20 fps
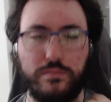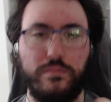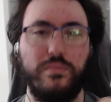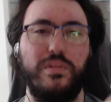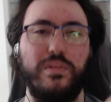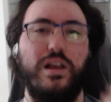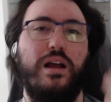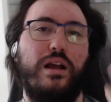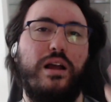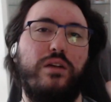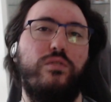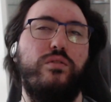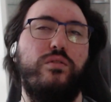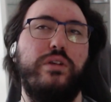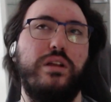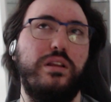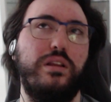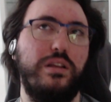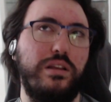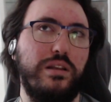I
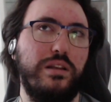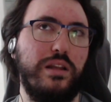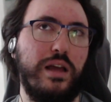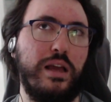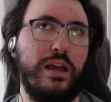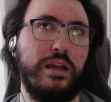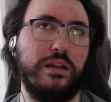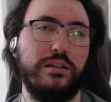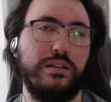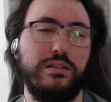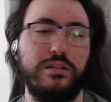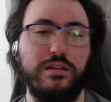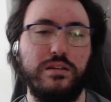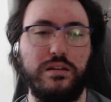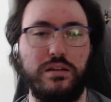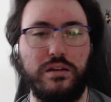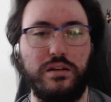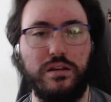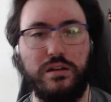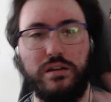really liked
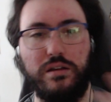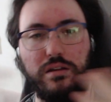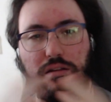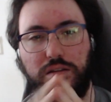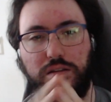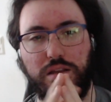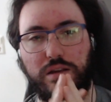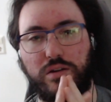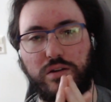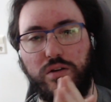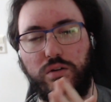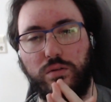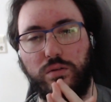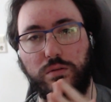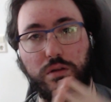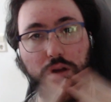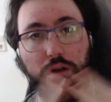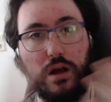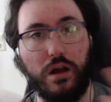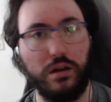the whole
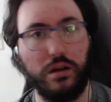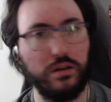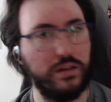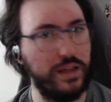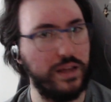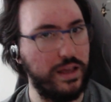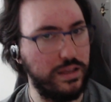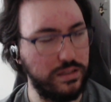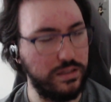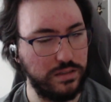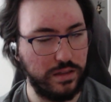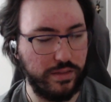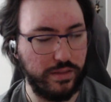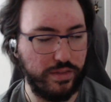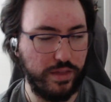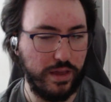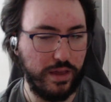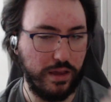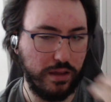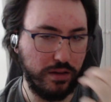contest
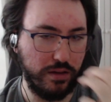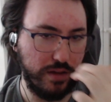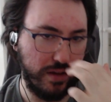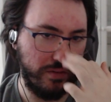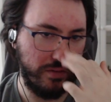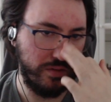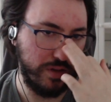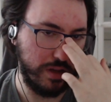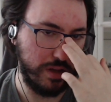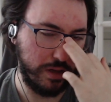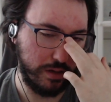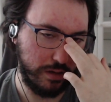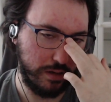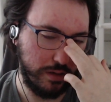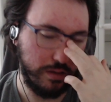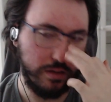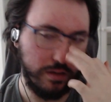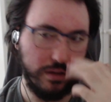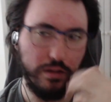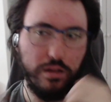thing they've done.
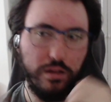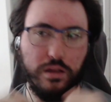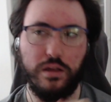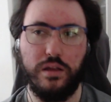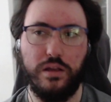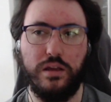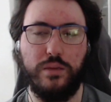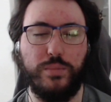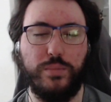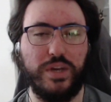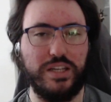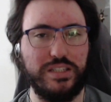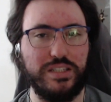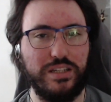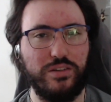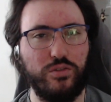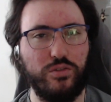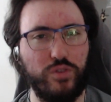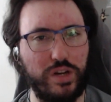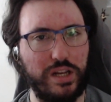Because it
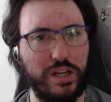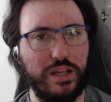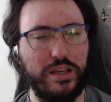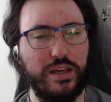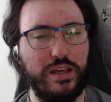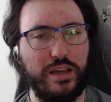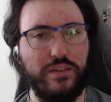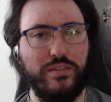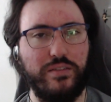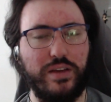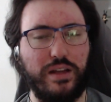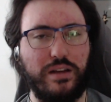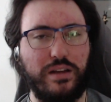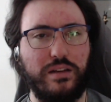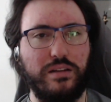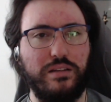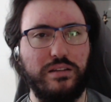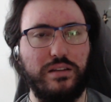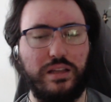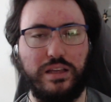really given
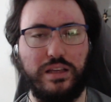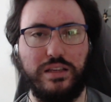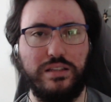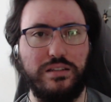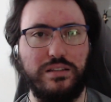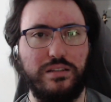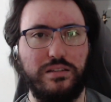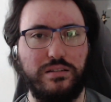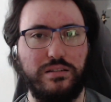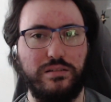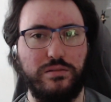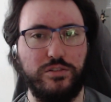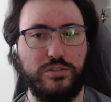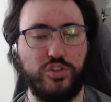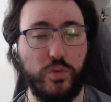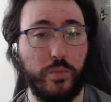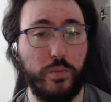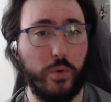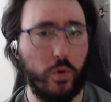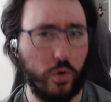the
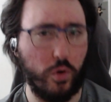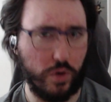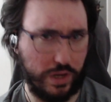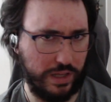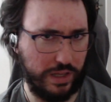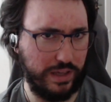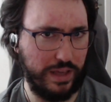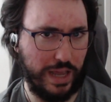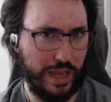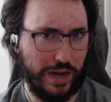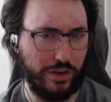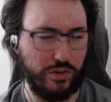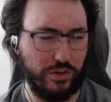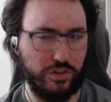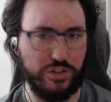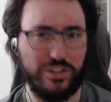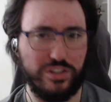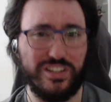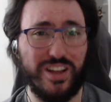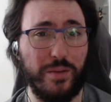supporting
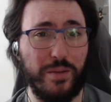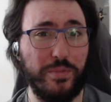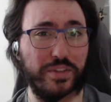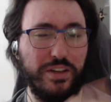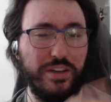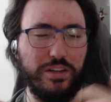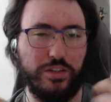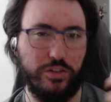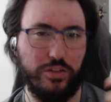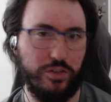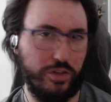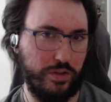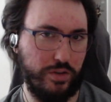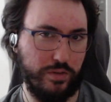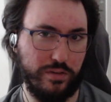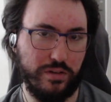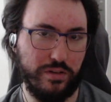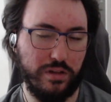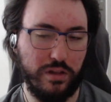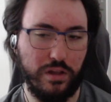characters something to do.
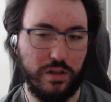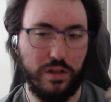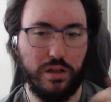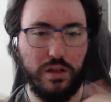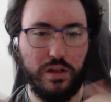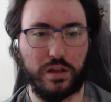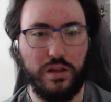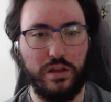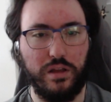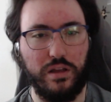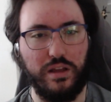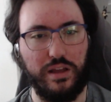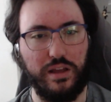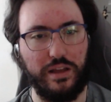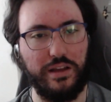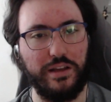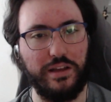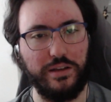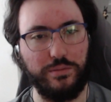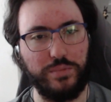
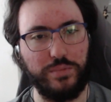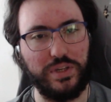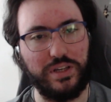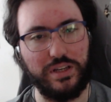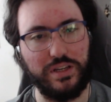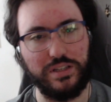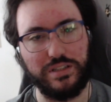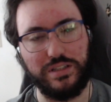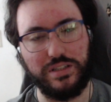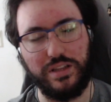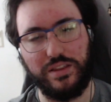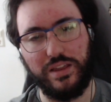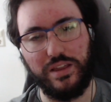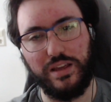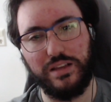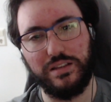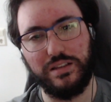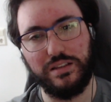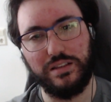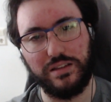Because the
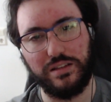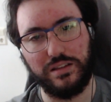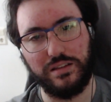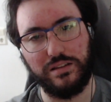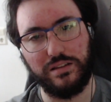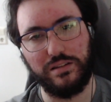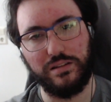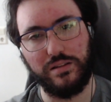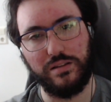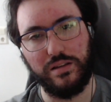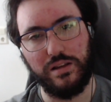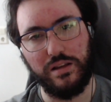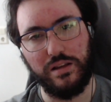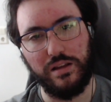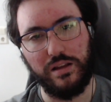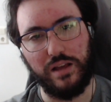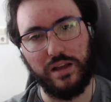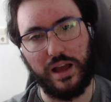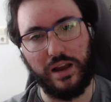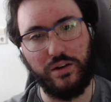thing
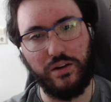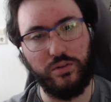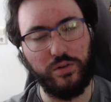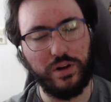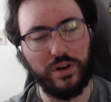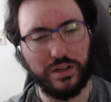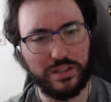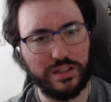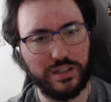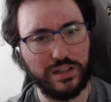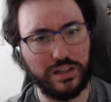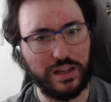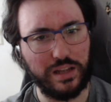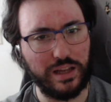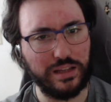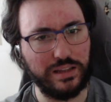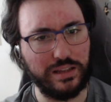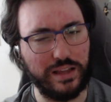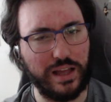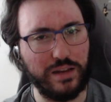I really didn't
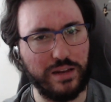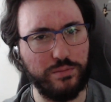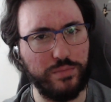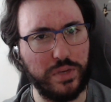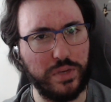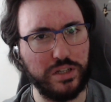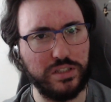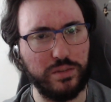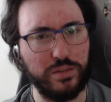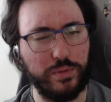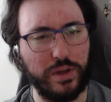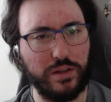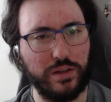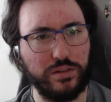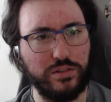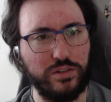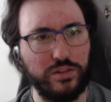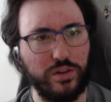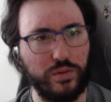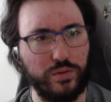like that much about,
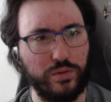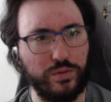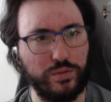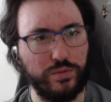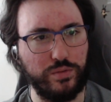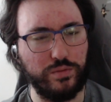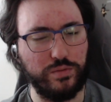Generation